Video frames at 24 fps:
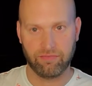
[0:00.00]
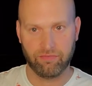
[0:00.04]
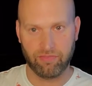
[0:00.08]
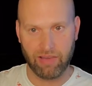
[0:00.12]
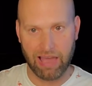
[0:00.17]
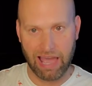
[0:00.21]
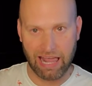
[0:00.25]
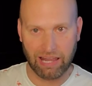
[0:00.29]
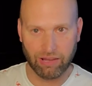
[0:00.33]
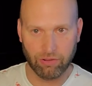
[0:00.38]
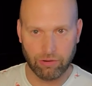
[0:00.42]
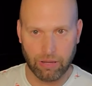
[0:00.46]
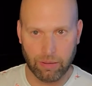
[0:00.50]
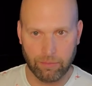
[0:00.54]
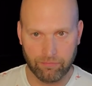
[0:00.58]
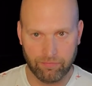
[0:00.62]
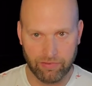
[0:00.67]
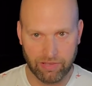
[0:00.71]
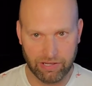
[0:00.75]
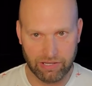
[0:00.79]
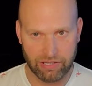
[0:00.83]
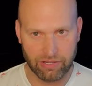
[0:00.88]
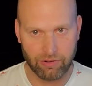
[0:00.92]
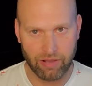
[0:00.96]
follow-up
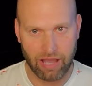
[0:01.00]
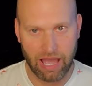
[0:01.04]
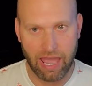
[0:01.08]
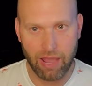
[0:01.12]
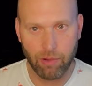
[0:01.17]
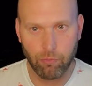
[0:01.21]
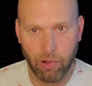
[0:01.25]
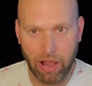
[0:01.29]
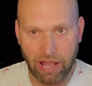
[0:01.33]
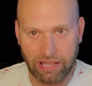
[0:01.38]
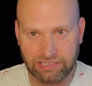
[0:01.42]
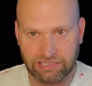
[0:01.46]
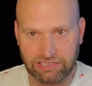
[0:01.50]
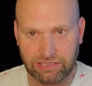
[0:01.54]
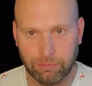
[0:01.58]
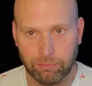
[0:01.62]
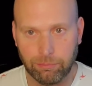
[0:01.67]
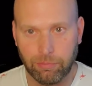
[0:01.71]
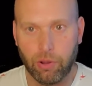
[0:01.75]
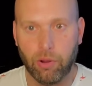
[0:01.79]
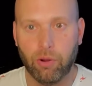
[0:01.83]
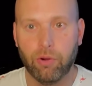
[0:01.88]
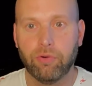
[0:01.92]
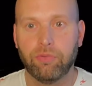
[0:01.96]
video. I watched them
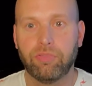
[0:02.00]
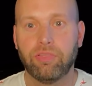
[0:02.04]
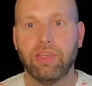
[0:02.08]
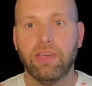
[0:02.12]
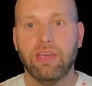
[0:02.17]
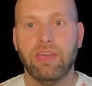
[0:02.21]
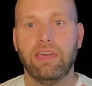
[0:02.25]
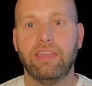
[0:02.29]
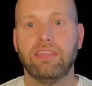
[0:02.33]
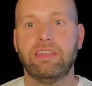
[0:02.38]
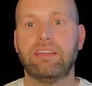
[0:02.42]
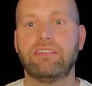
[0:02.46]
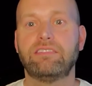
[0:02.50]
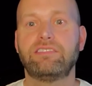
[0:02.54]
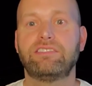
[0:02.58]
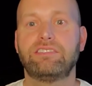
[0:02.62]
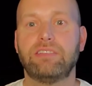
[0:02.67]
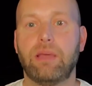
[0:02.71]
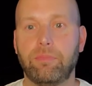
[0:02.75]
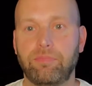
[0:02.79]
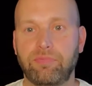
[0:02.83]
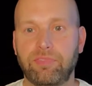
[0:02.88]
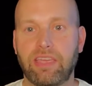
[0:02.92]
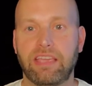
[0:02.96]
both. There's
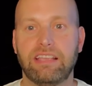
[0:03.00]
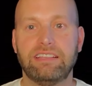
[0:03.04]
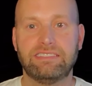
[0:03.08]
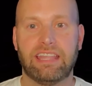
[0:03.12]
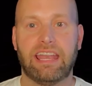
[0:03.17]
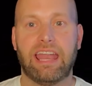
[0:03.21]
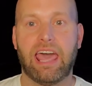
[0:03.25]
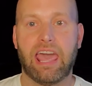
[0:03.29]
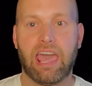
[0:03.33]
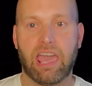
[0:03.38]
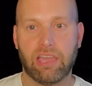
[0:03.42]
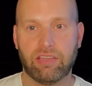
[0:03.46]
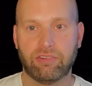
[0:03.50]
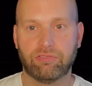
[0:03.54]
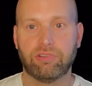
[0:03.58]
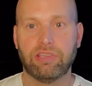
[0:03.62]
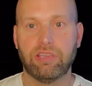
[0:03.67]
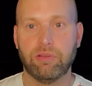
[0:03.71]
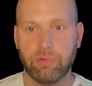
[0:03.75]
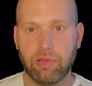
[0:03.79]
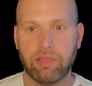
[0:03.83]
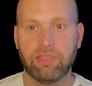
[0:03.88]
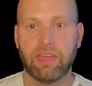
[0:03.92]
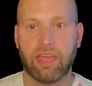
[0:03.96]
some things that I
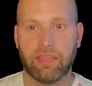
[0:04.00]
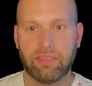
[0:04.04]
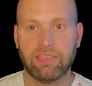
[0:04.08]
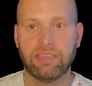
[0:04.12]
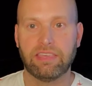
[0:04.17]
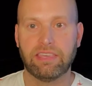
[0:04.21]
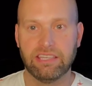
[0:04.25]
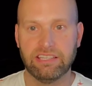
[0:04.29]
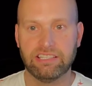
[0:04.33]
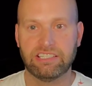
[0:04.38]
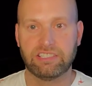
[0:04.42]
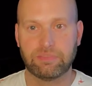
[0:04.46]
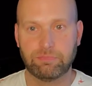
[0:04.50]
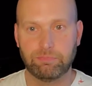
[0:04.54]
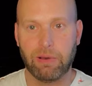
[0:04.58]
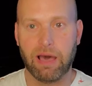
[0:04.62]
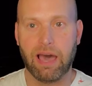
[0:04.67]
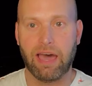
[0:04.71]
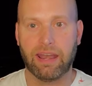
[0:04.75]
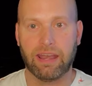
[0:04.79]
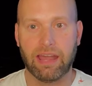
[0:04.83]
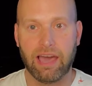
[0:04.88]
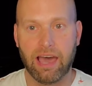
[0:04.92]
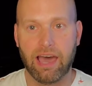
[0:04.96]
agree with I think he's
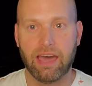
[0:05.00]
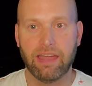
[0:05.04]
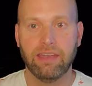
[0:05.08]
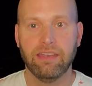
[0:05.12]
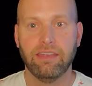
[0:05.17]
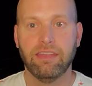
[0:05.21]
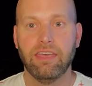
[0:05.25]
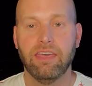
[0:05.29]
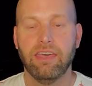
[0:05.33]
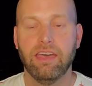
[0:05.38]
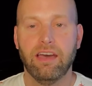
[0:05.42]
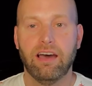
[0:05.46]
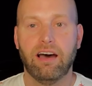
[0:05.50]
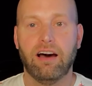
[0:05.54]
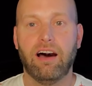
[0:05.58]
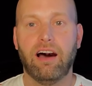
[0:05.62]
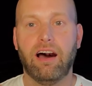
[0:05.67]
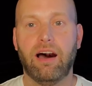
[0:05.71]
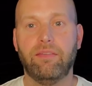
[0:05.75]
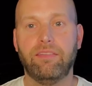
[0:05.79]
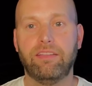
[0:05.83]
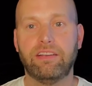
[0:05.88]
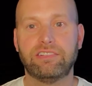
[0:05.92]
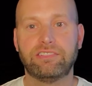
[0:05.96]
spot on.
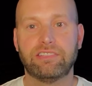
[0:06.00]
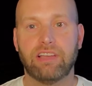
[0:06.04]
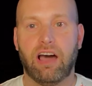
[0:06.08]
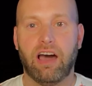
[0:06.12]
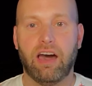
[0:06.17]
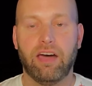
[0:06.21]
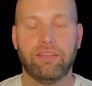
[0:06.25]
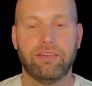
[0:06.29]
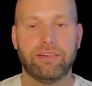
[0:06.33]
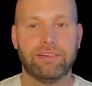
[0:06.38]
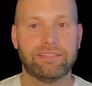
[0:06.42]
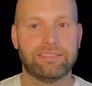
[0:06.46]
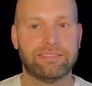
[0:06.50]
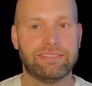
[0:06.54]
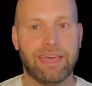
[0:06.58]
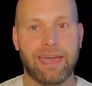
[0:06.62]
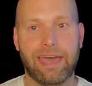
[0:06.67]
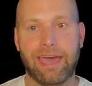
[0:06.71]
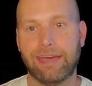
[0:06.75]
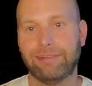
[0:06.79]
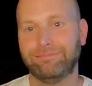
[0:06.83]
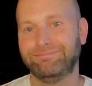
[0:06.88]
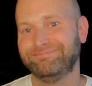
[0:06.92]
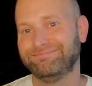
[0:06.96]
Uh, there's others
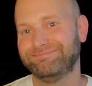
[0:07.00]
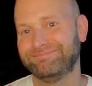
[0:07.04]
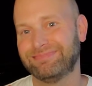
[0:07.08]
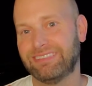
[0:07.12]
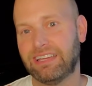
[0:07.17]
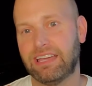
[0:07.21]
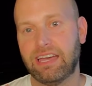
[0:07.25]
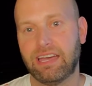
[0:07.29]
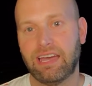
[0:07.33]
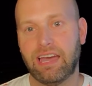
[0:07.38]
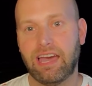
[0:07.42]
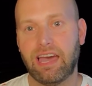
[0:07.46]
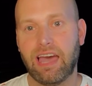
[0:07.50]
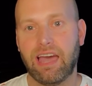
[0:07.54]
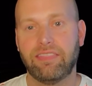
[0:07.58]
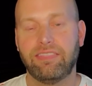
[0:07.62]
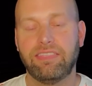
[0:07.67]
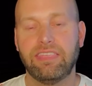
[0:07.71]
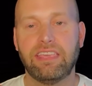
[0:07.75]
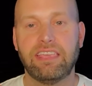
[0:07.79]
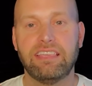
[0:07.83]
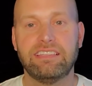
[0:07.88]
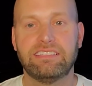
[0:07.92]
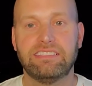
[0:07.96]
that uh, I
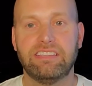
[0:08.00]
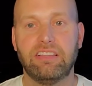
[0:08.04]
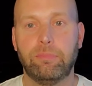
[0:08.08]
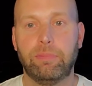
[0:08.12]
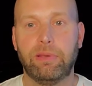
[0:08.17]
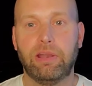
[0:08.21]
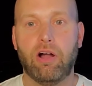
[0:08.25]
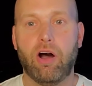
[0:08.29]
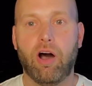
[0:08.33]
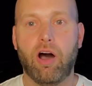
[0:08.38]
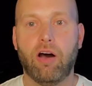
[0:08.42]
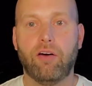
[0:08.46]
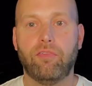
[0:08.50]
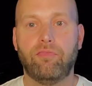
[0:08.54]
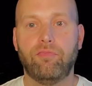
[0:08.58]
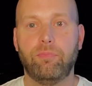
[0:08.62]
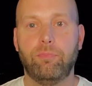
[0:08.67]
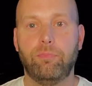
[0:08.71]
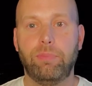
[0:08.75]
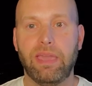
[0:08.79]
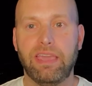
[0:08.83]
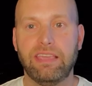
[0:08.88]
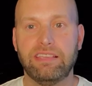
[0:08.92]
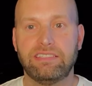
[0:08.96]
think he's a little bit
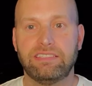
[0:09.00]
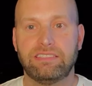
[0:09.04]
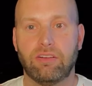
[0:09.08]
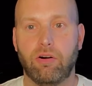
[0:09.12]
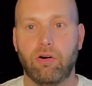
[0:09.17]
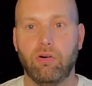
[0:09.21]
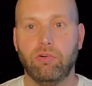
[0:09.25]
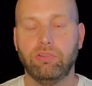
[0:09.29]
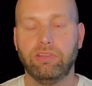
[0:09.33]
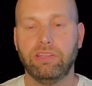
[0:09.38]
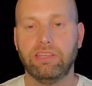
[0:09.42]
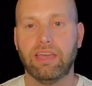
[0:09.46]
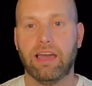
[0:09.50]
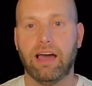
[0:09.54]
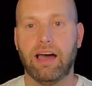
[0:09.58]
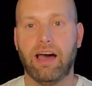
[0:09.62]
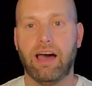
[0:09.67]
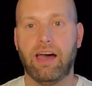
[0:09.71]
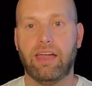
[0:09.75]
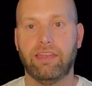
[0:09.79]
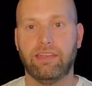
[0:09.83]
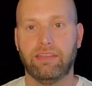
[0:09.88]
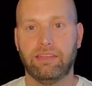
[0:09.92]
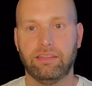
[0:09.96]
off based only
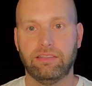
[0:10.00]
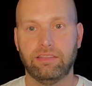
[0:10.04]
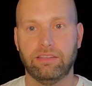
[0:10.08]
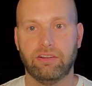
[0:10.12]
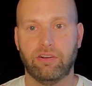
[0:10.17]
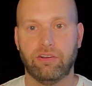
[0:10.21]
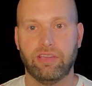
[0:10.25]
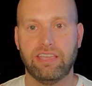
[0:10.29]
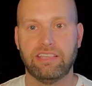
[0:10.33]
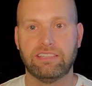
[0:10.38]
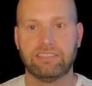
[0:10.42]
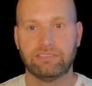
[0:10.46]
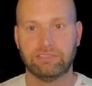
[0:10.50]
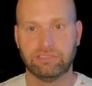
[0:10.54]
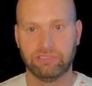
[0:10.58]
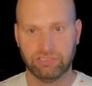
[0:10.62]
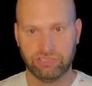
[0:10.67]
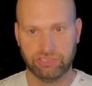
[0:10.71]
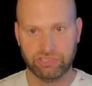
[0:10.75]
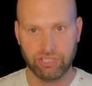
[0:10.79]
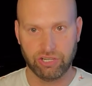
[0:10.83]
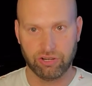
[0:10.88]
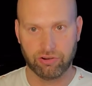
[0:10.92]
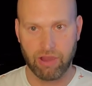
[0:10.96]
on, you know, his
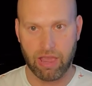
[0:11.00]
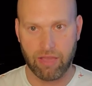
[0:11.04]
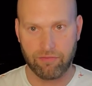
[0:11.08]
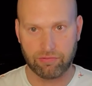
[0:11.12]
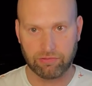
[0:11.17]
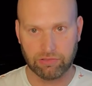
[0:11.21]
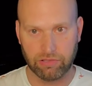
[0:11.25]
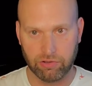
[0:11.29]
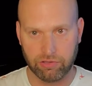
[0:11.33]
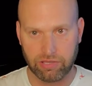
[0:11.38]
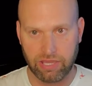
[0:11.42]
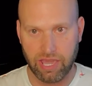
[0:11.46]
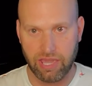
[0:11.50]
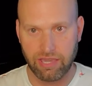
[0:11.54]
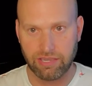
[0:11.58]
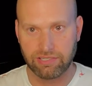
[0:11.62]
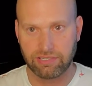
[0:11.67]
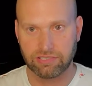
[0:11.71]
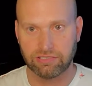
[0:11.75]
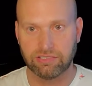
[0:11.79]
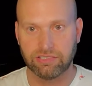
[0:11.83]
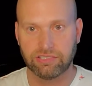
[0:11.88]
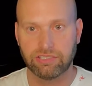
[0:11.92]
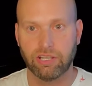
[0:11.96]
geographic
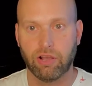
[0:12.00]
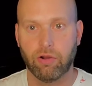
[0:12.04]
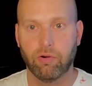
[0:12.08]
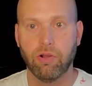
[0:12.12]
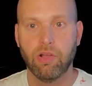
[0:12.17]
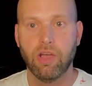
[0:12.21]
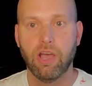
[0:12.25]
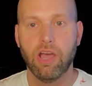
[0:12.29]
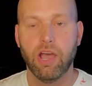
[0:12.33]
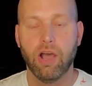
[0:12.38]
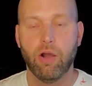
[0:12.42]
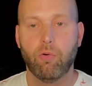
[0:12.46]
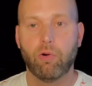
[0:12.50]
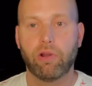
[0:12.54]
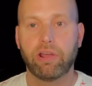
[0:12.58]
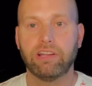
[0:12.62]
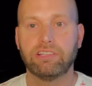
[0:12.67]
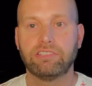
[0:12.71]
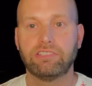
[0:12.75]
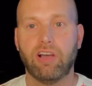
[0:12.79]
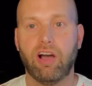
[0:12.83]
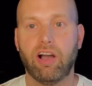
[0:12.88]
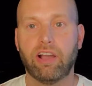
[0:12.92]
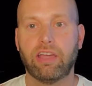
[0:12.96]
location. So we're
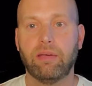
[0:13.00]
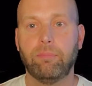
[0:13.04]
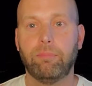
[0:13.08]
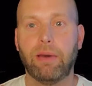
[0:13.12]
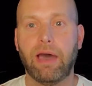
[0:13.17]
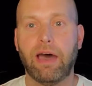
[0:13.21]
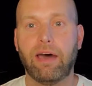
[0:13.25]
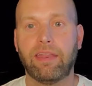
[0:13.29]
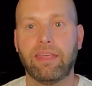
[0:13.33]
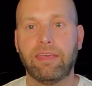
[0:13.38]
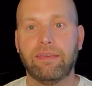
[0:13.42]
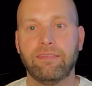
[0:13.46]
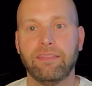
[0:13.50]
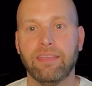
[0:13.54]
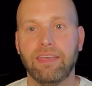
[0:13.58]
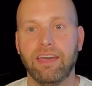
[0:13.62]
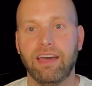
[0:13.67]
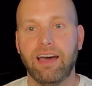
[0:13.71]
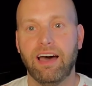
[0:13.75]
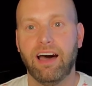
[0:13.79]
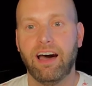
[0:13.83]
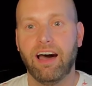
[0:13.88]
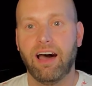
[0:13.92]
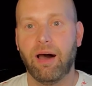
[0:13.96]
going to talk about it.
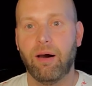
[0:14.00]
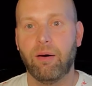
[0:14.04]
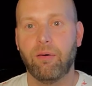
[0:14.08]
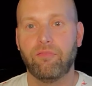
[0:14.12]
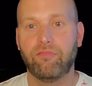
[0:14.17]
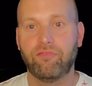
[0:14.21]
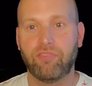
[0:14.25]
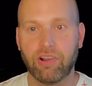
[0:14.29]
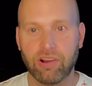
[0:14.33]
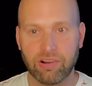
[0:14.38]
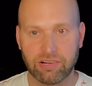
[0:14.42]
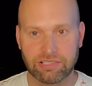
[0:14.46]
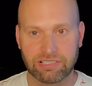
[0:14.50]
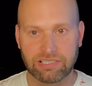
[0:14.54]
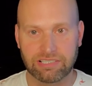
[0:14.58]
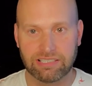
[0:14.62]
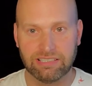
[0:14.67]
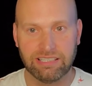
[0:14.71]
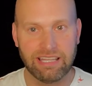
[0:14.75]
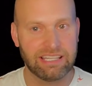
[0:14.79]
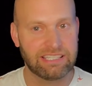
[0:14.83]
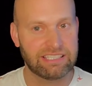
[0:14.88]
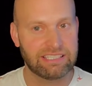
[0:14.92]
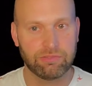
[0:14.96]
Uh, first,
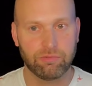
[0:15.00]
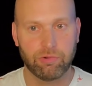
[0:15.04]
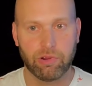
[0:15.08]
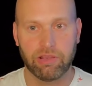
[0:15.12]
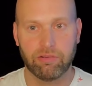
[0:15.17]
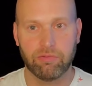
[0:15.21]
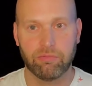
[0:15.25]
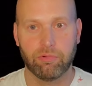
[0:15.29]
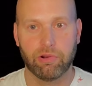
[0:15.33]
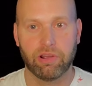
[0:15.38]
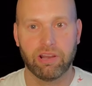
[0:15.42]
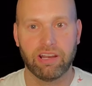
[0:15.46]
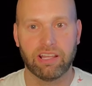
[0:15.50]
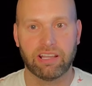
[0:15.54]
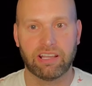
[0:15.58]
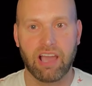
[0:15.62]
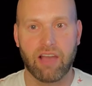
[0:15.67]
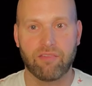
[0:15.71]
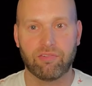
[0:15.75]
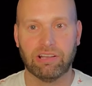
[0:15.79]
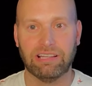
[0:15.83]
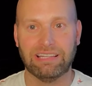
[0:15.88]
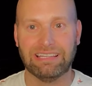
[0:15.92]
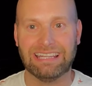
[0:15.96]
let's we're, we're going to
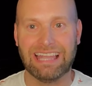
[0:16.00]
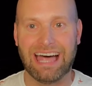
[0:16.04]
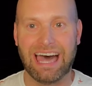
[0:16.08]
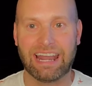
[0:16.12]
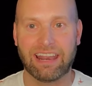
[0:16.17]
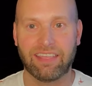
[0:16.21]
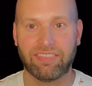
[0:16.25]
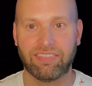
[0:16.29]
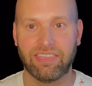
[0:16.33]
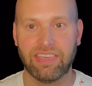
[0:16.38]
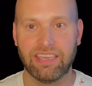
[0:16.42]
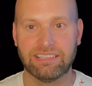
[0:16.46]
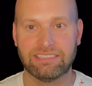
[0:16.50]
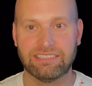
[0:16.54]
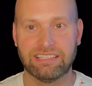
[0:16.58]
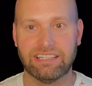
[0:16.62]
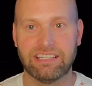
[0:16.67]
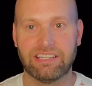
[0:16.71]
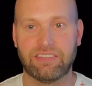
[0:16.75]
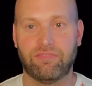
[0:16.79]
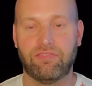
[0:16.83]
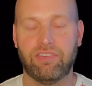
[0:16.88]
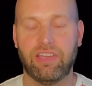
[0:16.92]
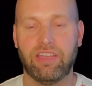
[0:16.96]
cover a lot of things in
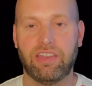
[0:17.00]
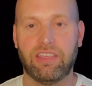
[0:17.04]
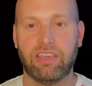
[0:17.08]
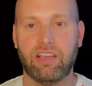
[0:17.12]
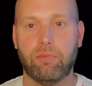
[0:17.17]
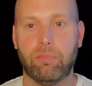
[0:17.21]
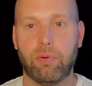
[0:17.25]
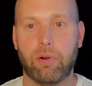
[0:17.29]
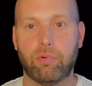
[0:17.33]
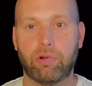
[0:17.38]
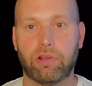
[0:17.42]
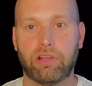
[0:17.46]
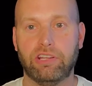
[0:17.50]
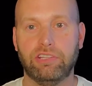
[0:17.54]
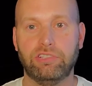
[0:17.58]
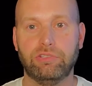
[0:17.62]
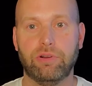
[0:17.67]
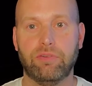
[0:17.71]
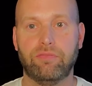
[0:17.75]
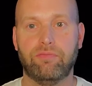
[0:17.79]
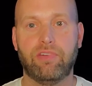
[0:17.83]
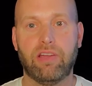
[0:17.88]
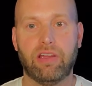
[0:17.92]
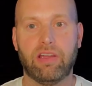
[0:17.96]
this video, but we're going to
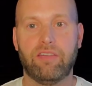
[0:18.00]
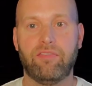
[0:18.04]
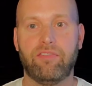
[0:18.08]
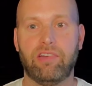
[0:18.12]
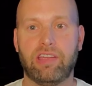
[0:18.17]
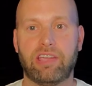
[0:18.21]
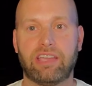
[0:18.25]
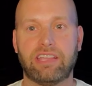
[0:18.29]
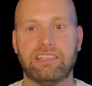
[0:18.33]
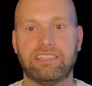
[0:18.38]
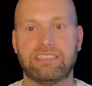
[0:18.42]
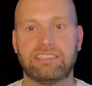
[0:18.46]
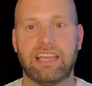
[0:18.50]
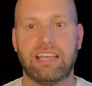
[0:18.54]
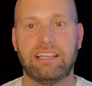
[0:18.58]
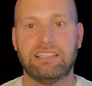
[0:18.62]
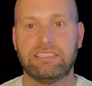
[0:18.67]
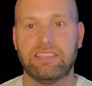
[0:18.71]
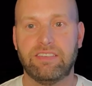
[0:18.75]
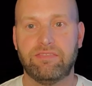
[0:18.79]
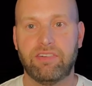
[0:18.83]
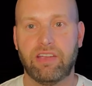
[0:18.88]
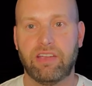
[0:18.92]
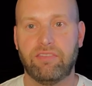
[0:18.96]
do it very, very
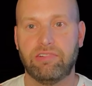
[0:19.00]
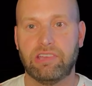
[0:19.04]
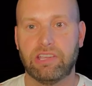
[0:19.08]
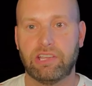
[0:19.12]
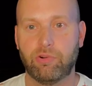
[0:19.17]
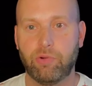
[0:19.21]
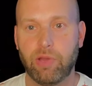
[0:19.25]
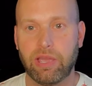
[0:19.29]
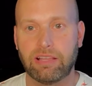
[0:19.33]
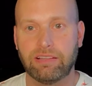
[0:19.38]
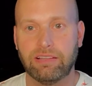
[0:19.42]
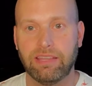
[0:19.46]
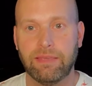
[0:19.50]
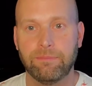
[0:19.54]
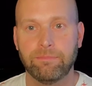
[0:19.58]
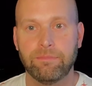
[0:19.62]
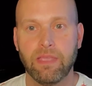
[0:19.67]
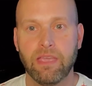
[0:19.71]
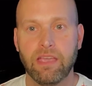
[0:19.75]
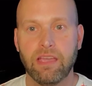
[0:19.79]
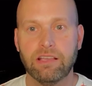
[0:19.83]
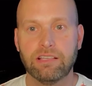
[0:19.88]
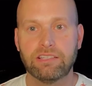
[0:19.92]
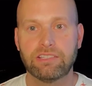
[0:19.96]
concisely, very, very quickly.
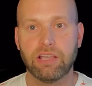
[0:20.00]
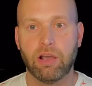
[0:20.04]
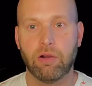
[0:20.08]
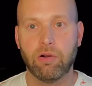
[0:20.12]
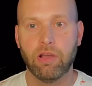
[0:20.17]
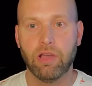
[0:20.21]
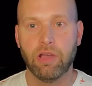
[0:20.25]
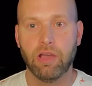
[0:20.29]
So